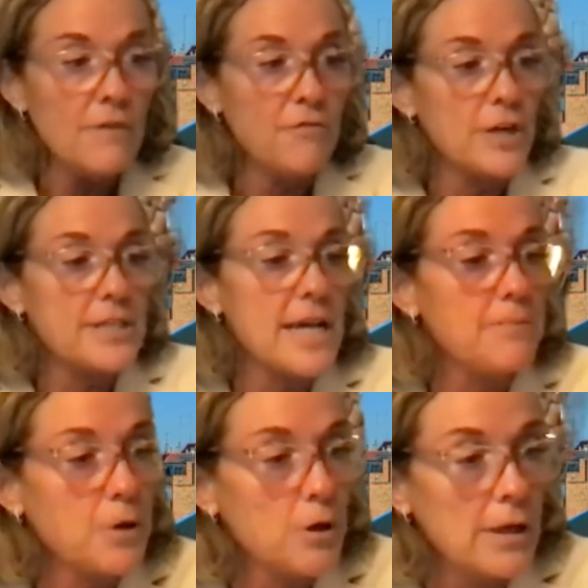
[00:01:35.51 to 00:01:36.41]
for
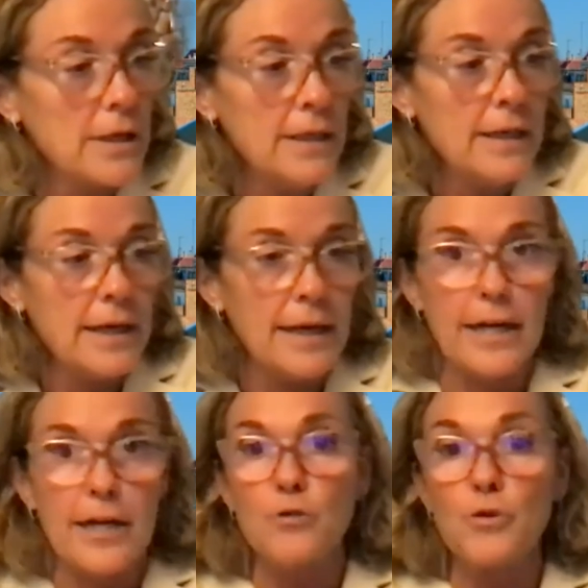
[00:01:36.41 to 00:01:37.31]
example,
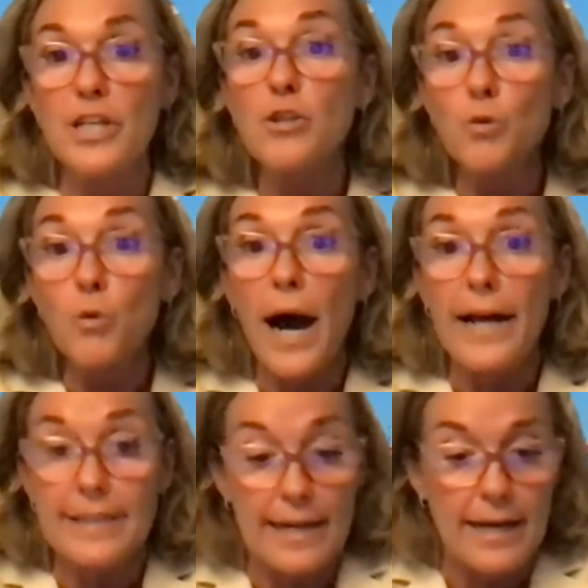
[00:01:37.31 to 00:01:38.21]
you need to add